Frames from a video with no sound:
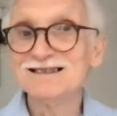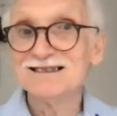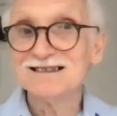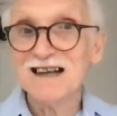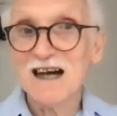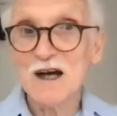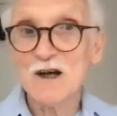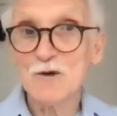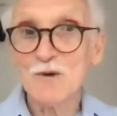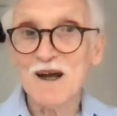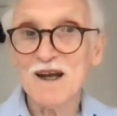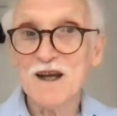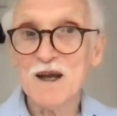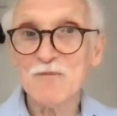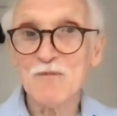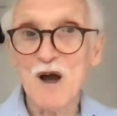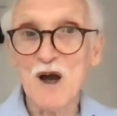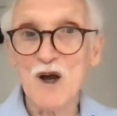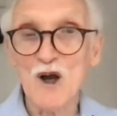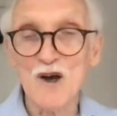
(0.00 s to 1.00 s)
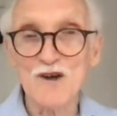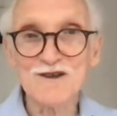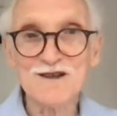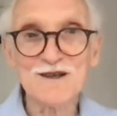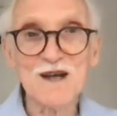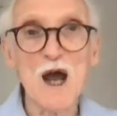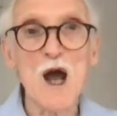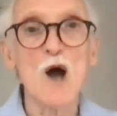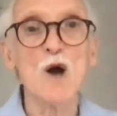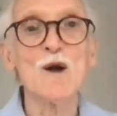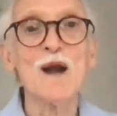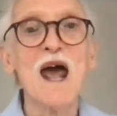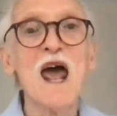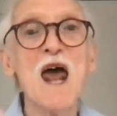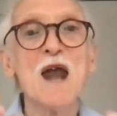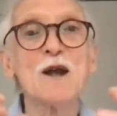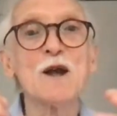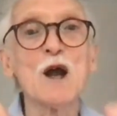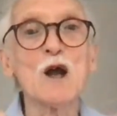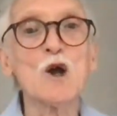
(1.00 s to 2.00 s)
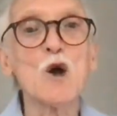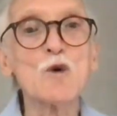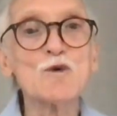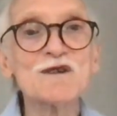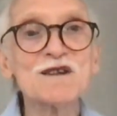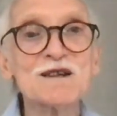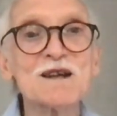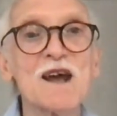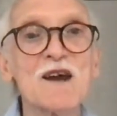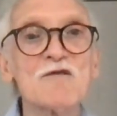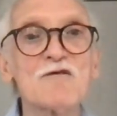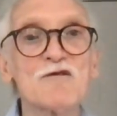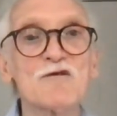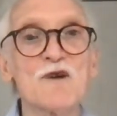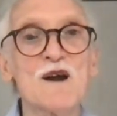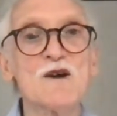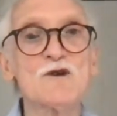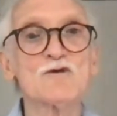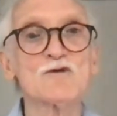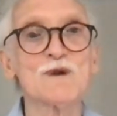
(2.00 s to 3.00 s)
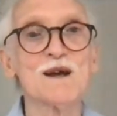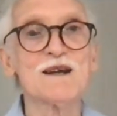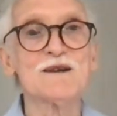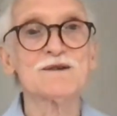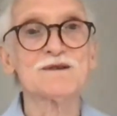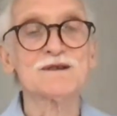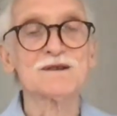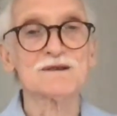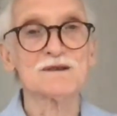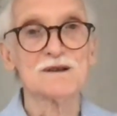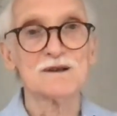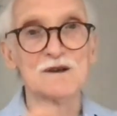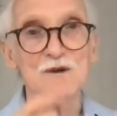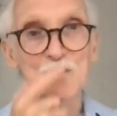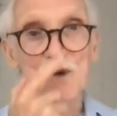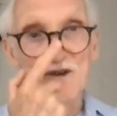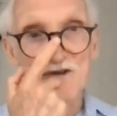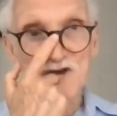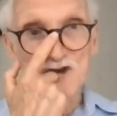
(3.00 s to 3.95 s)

How do I keep my costs down? Negotiate freight rates with